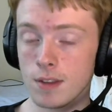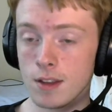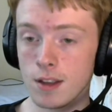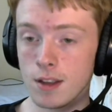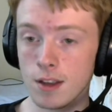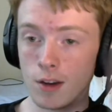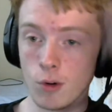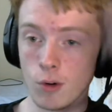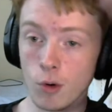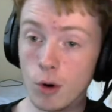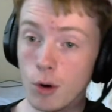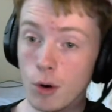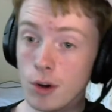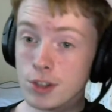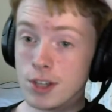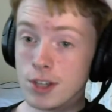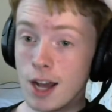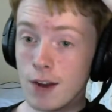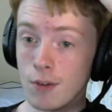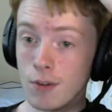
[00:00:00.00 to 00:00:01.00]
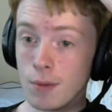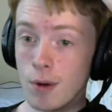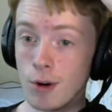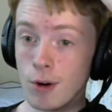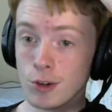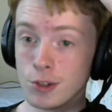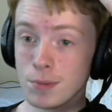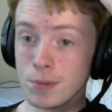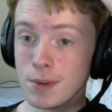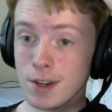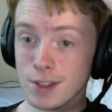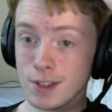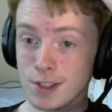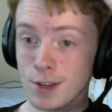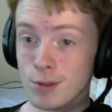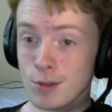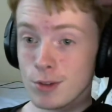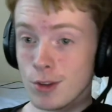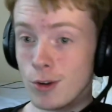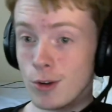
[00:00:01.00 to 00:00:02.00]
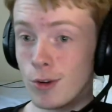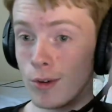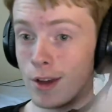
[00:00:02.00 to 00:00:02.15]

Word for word: Well, it was kind of a poach because there was the whole